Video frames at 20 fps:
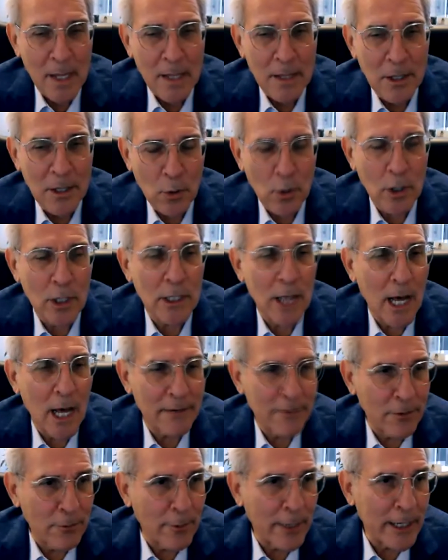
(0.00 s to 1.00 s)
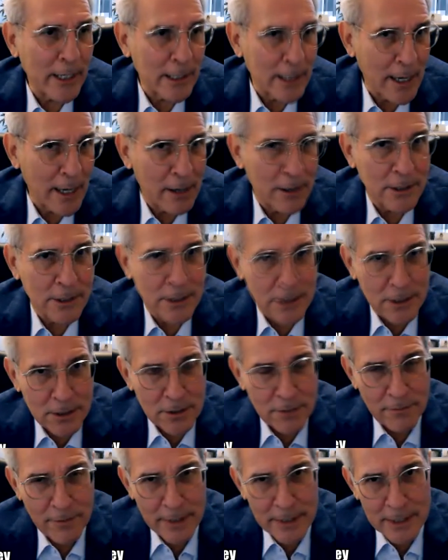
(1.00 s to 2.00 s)
There were a lot of irregularities in this
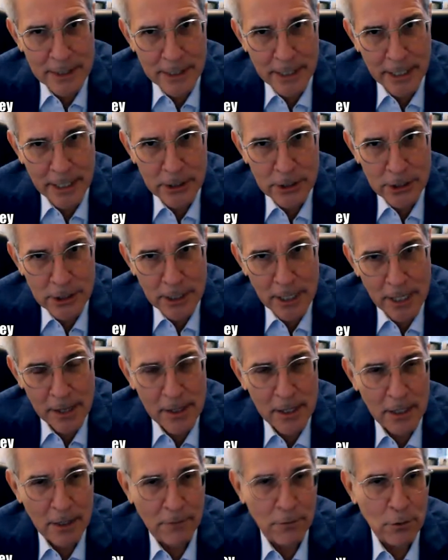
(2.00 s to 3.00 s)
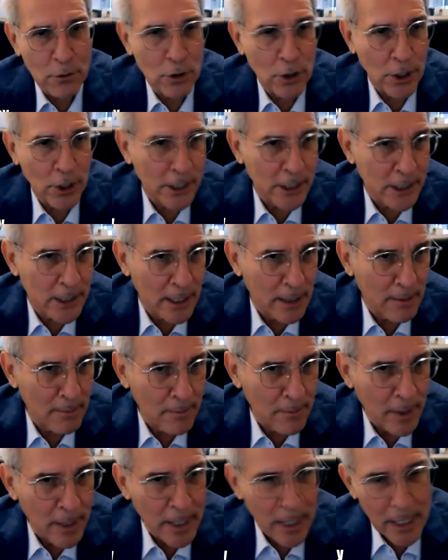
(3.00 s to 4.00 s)
investigation. I think if you look at
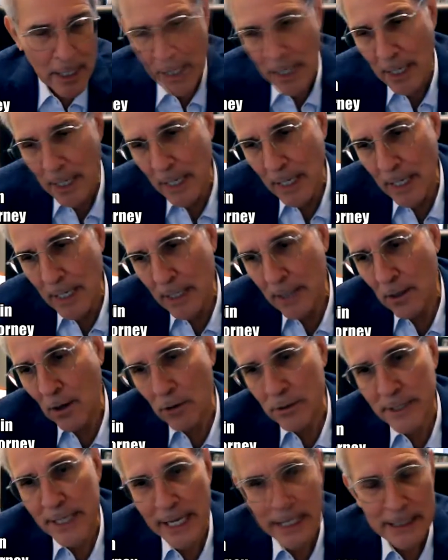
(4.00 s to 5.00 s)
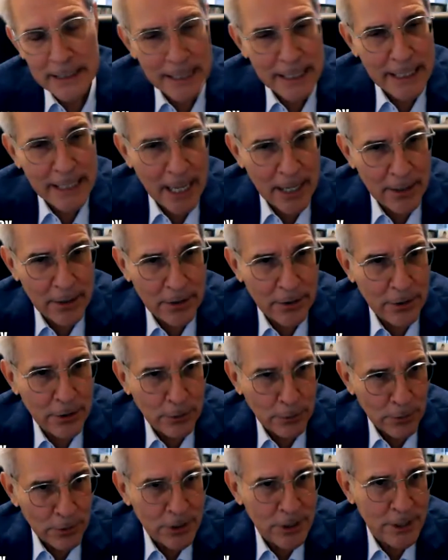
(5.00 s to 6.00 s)
them taken together, you
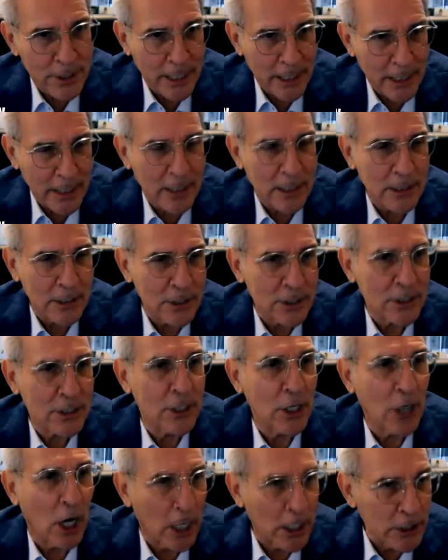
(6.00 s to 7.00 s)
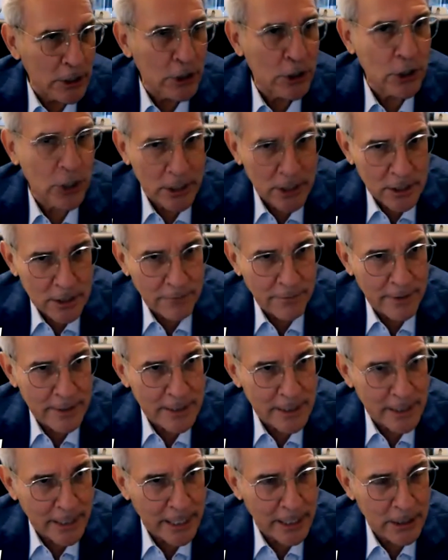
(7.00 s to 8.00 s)
will see that this is an unjust
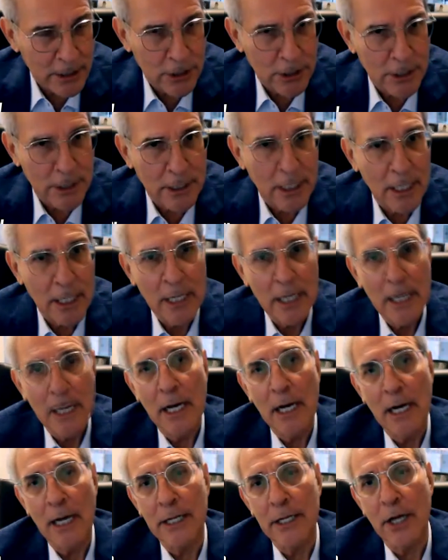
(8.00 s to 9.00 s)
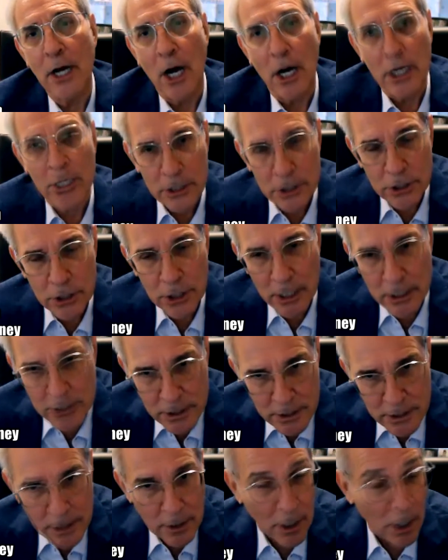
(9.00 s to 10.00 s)
investigation, an
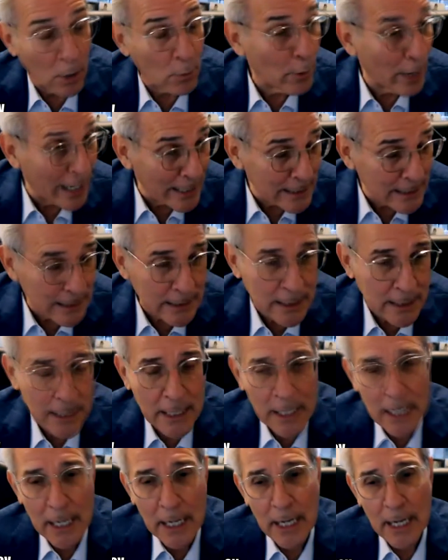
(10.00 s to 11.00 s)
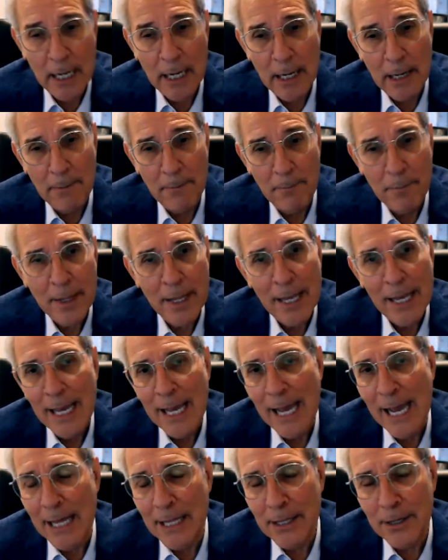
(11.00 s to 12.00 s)
unjust arrest, and
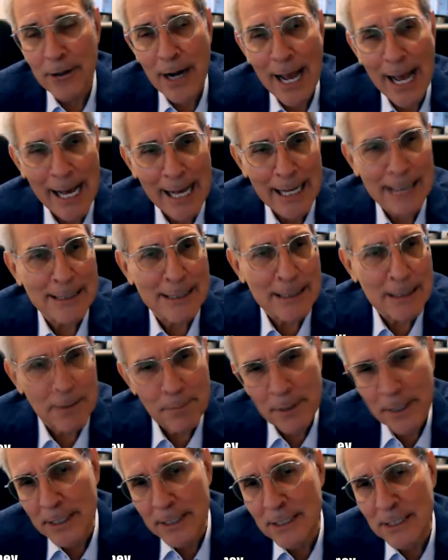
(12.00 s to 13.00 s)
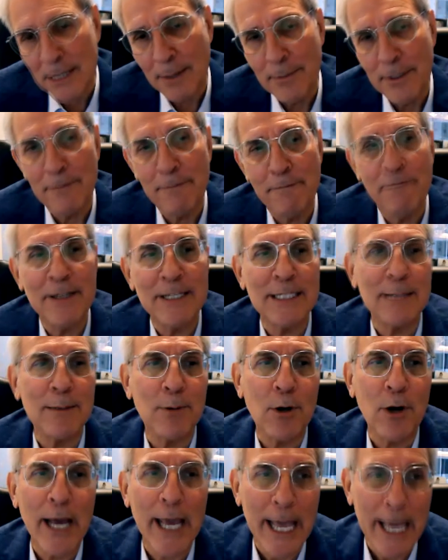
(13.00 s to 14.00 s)
there has to be some
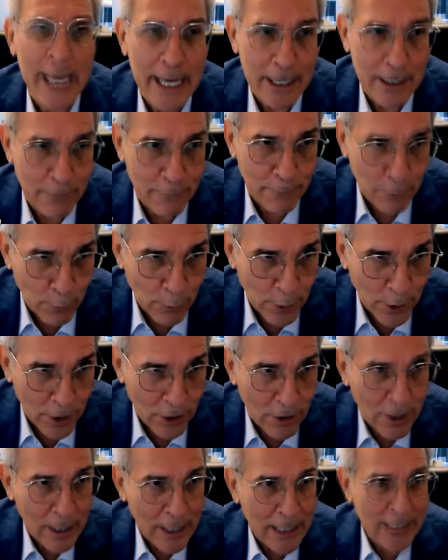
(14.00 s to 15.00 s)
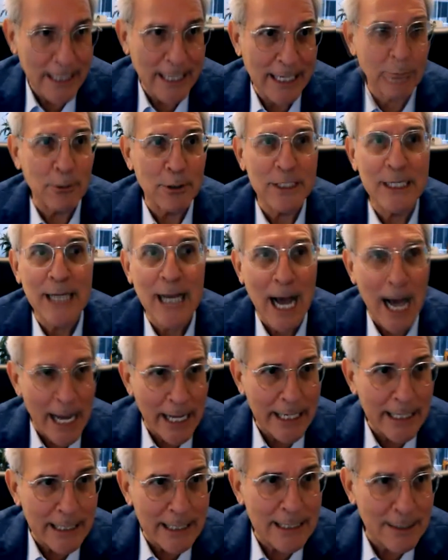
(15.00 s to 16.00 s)
invisible hand, if you will, that was
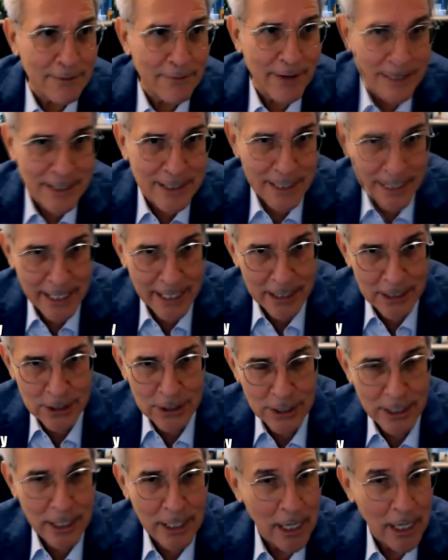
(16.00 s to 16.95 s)
guiding this investigation.